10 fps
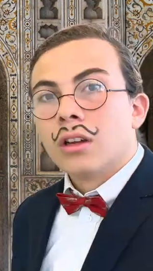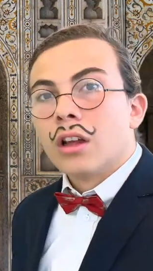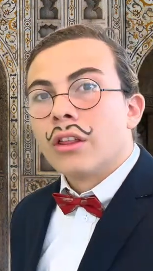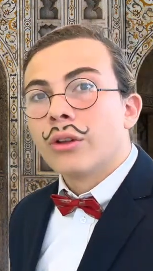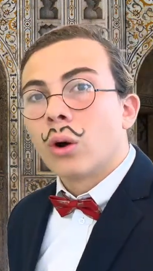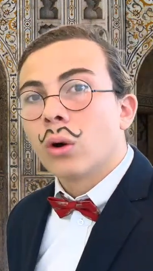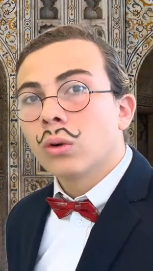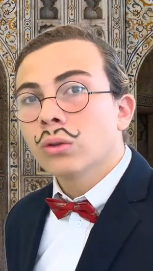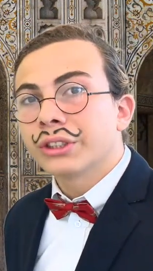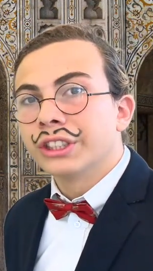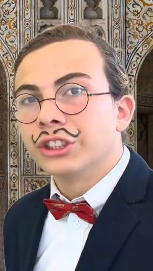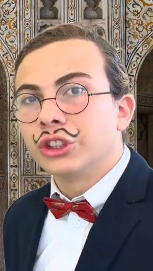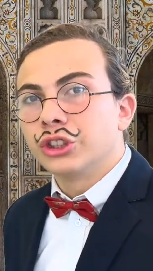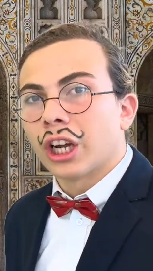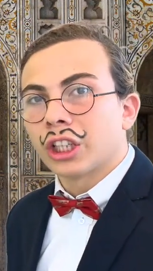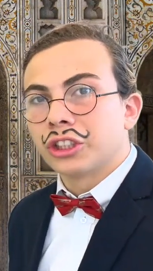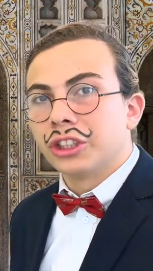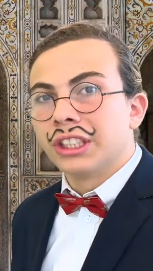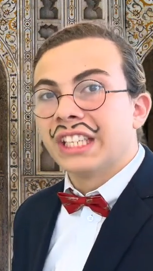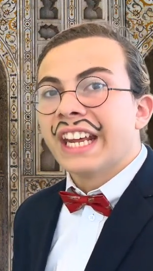The whole
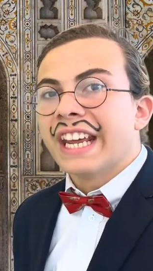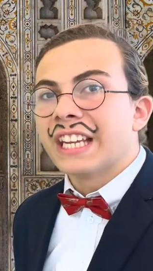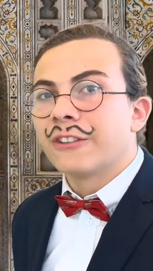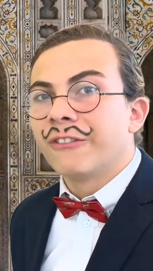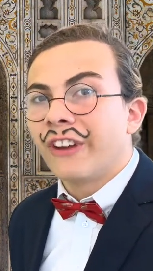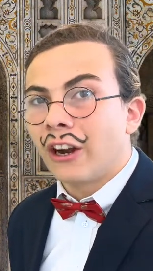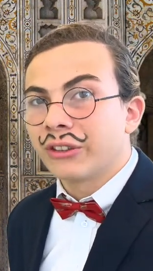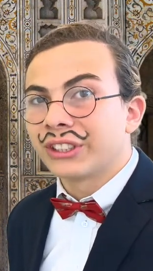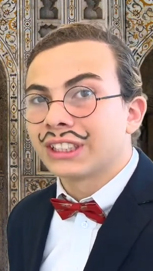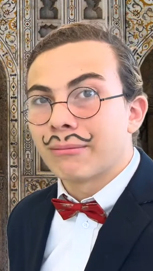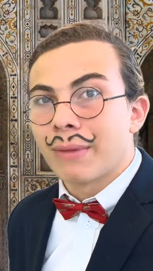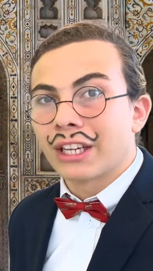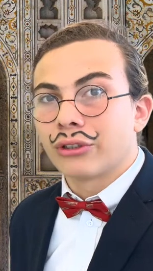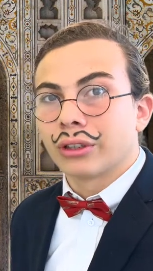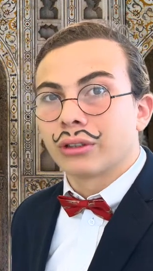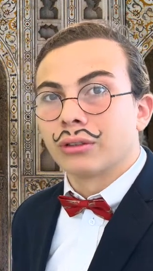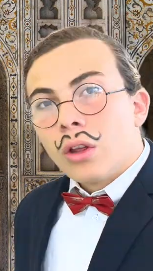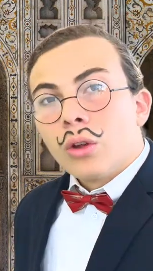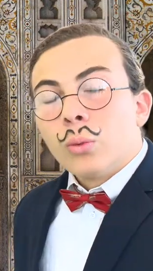construction is very symmetrical,